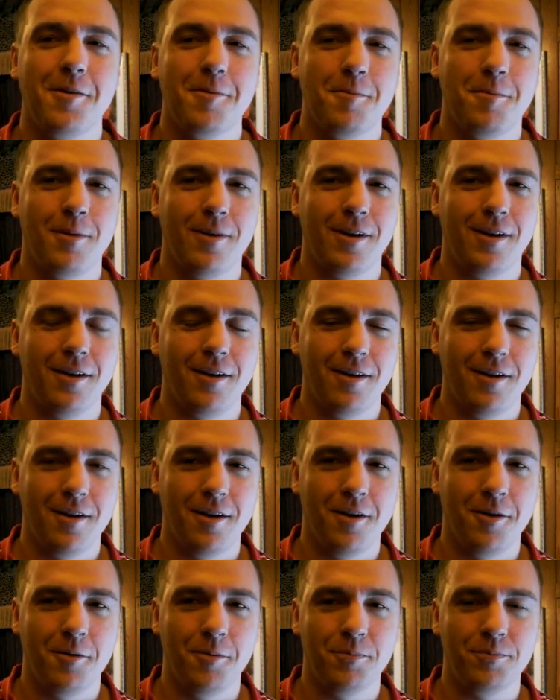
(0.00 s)
But
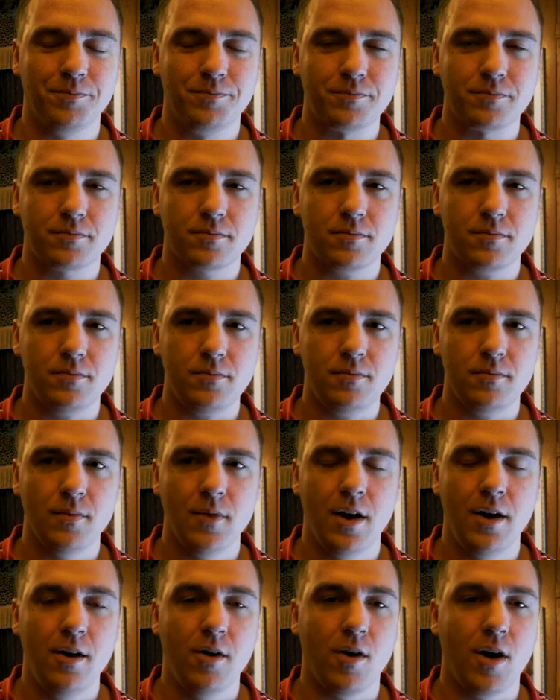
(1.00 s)
um,
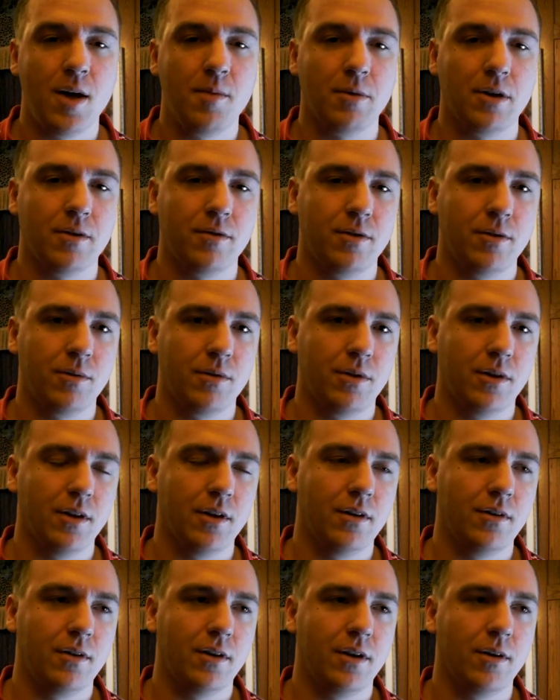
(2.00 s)
I know I'm gifted with
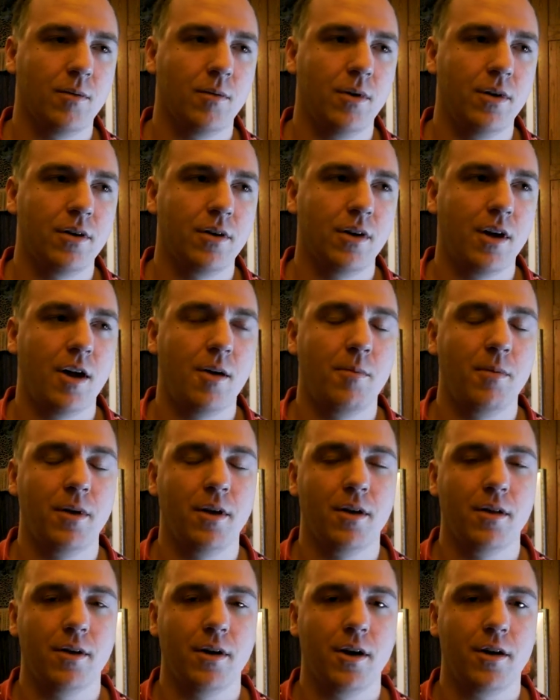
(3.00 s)
kids, and I wonder how many
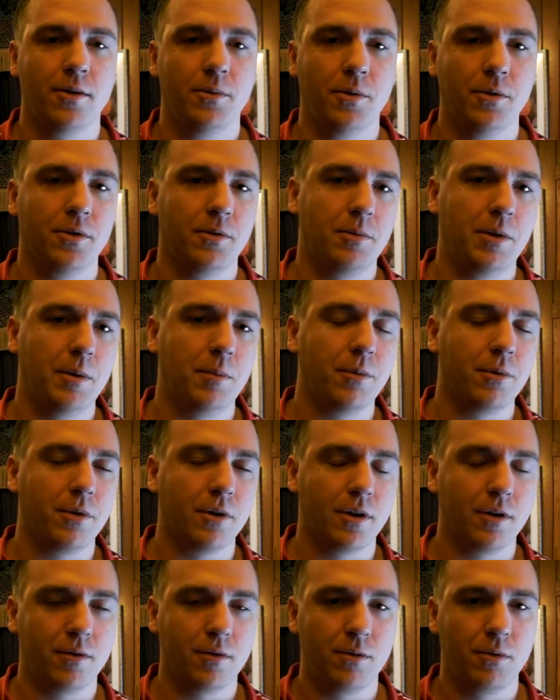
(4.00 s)
other Asperger's people are
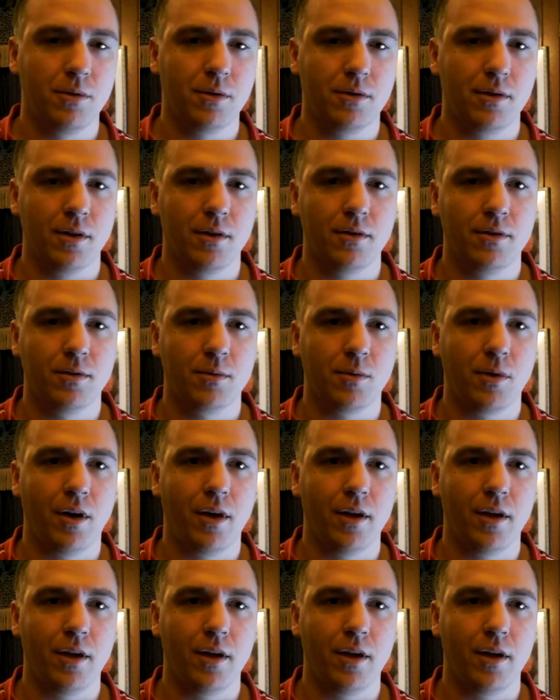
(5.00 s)
gifted with kids as well.